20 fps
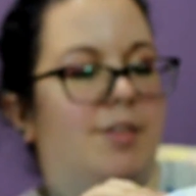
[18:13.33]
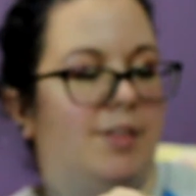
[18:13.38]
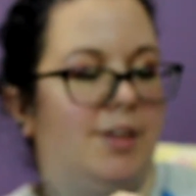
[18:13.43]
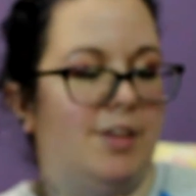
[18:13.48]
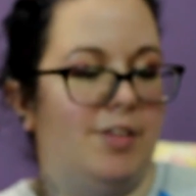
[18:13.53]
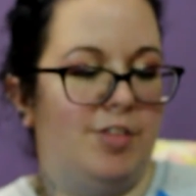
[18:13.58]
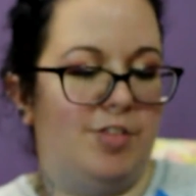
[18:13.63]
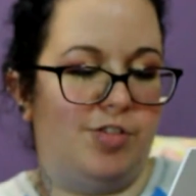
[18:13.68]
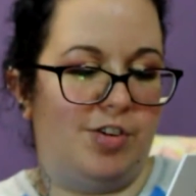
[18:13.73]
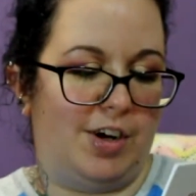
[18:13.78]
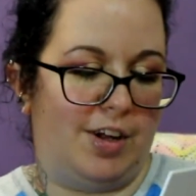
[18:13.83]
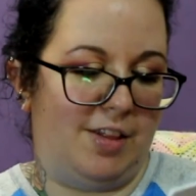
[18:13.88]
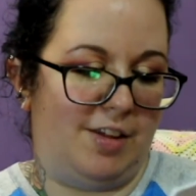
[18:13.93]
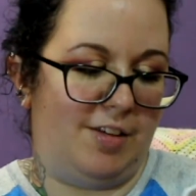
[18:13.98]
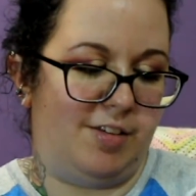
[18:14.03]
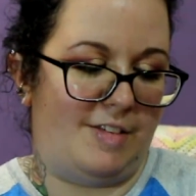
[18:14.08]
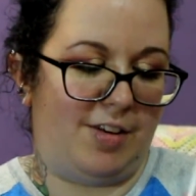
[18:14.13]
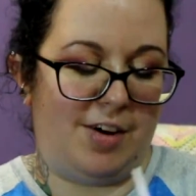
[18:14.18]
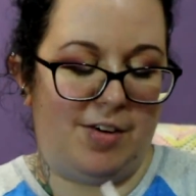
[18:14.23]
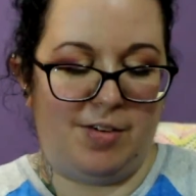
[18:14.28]
Let's check
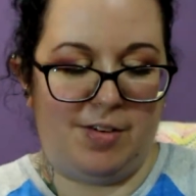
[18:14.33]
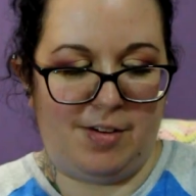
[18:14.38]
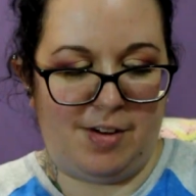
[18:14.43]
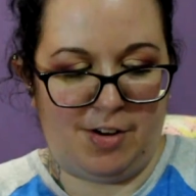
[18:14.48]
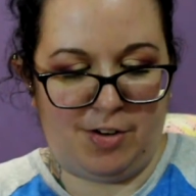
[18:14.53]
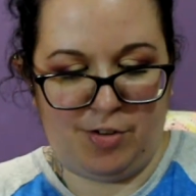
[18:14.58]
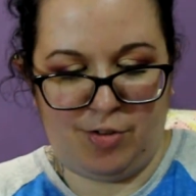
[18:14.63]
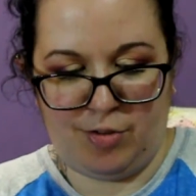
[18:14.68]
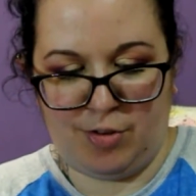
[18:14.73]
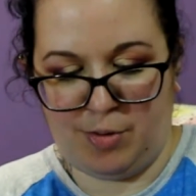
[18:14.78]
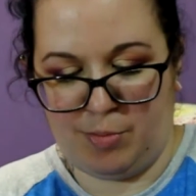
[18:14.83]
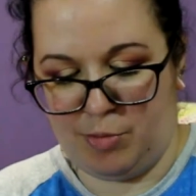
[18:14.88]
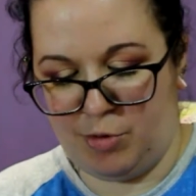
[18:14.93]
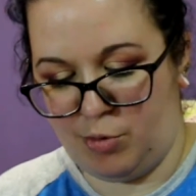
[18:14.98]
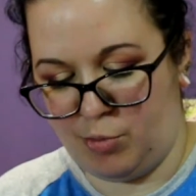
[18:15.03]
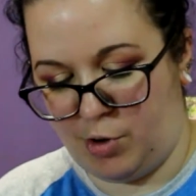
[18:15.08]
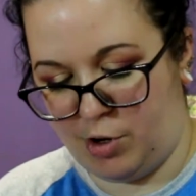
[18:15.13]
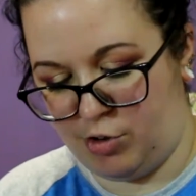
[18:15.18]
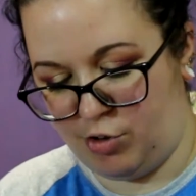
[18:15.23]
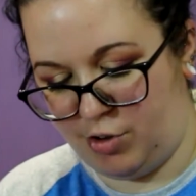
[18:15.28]
these out. I'll do some
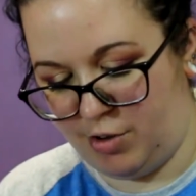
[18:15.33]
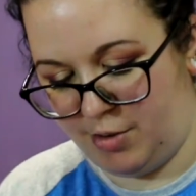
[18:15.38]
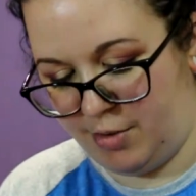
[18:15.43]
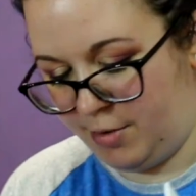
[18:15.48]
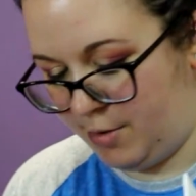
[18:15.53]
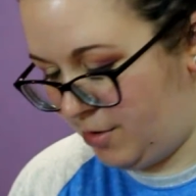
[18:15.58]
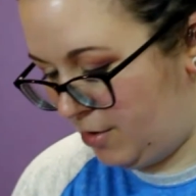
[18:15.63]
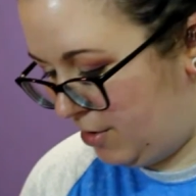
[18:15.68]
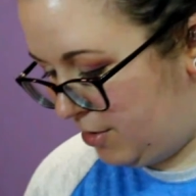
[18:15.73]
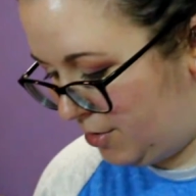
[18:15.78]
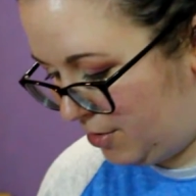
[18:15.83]
swatches.